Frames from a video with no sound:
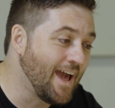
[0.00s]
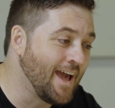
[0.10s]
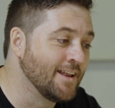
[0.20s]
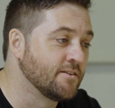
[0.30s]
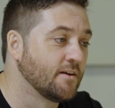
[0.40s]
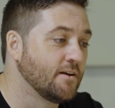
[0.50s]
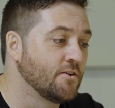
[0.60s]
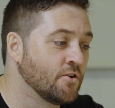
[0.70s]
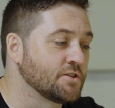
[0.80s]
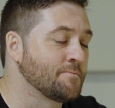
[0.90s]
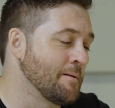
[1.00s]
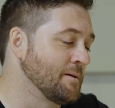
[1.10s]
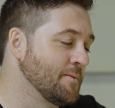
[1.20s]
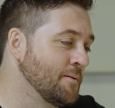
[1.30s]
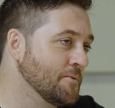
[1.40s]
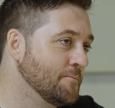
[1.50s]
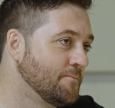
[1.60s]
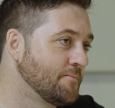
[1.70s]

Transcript: and not spamming people,